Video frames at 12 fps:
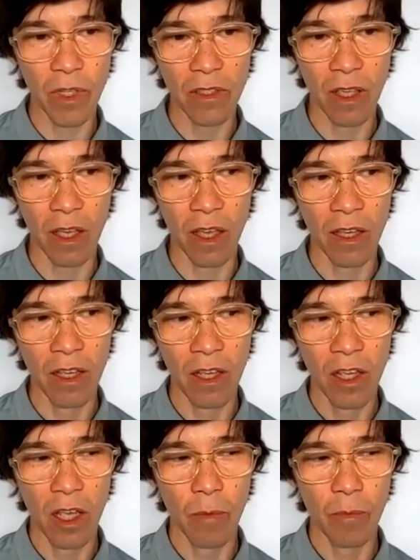But I
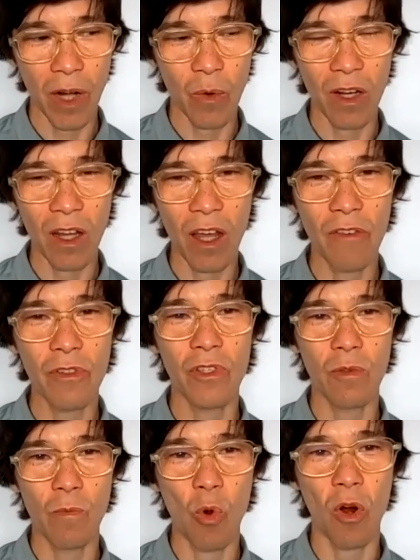would love to
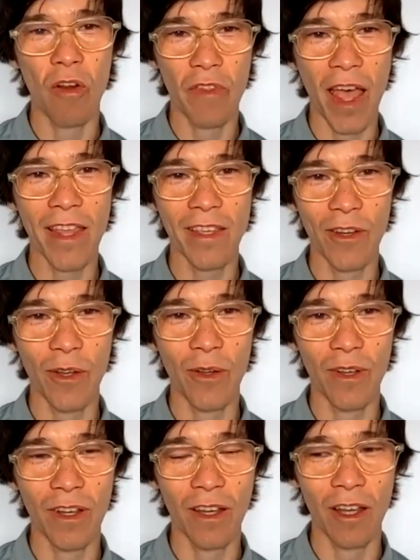do more of that, you
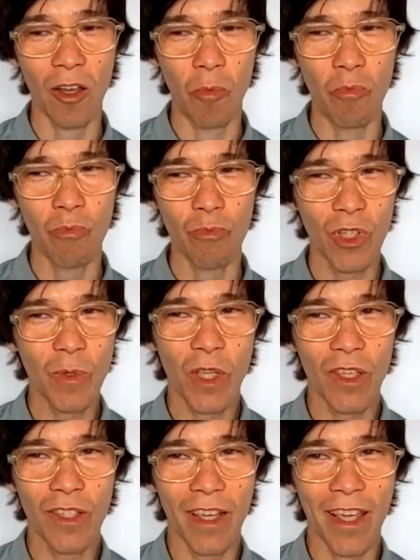know,
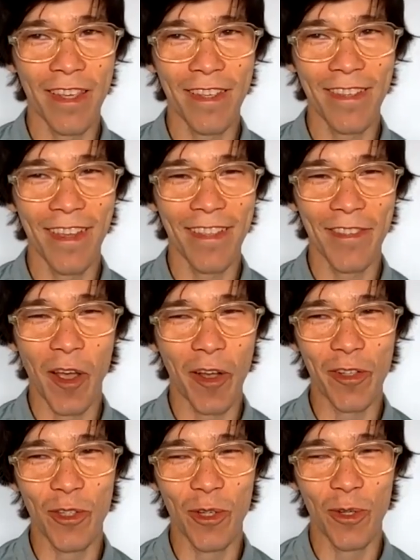just because, like,
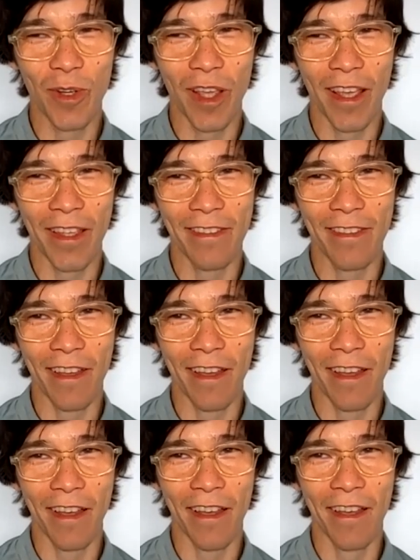Young Jun, and
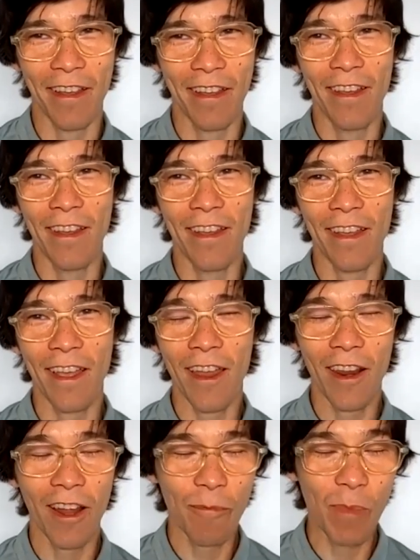
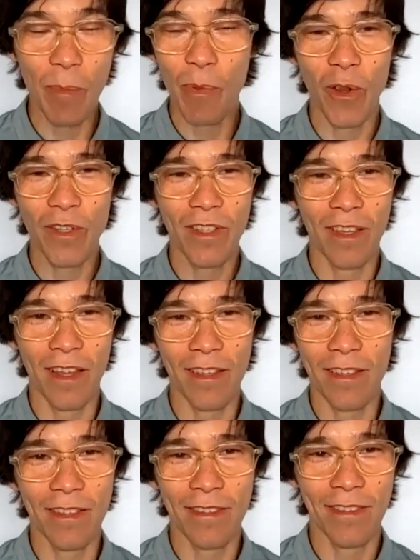me personally, I
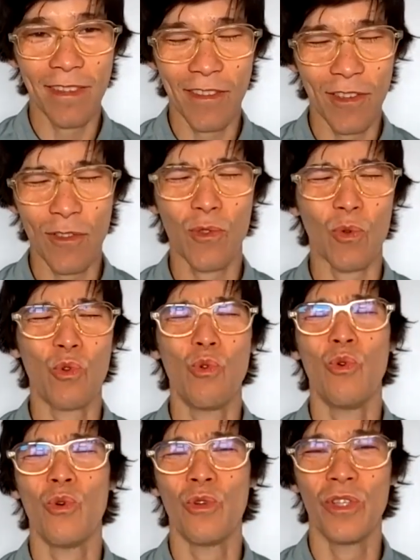think it's just so
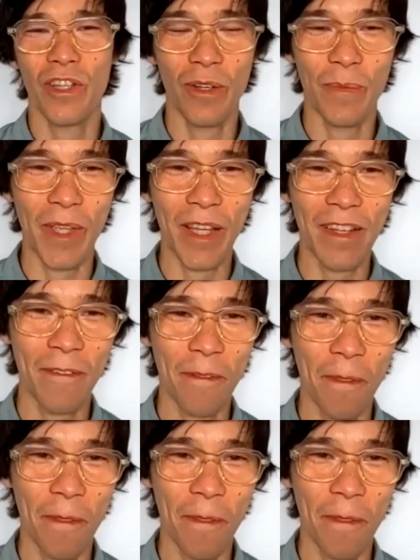cool. You know what I mean?